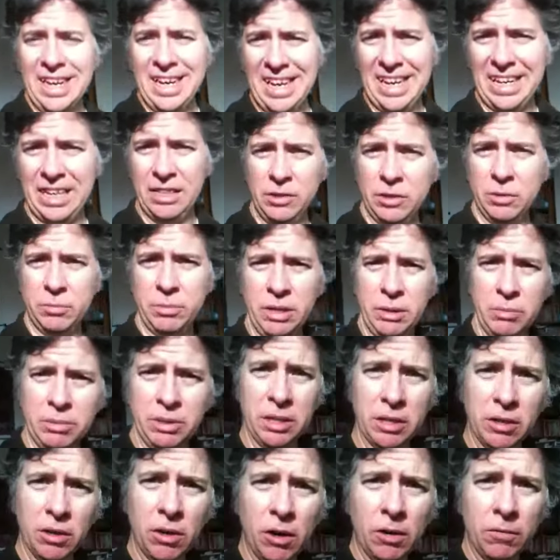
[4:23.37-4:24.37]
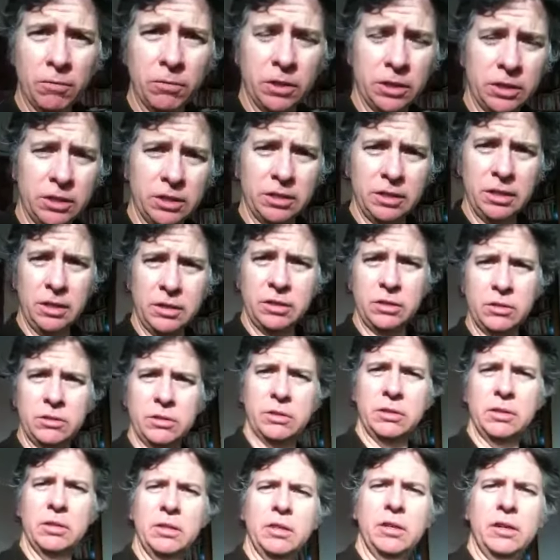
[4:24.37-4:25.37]
and there may be a conflict, and then
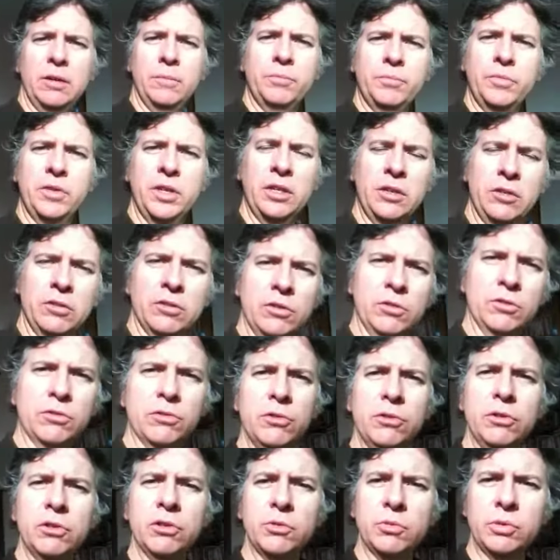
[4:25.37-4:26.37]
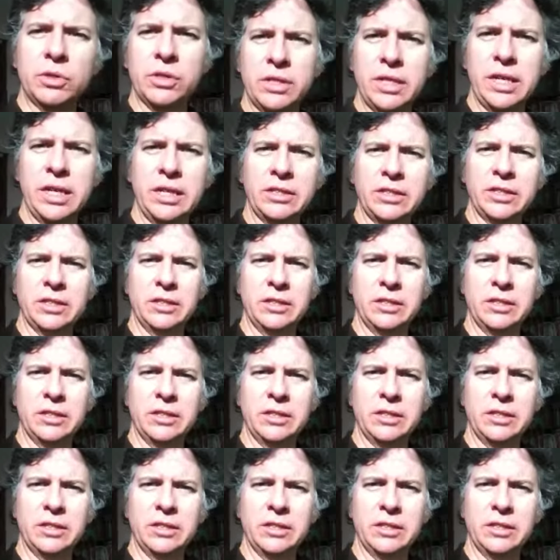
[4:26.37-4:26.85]
they're incongruent with that,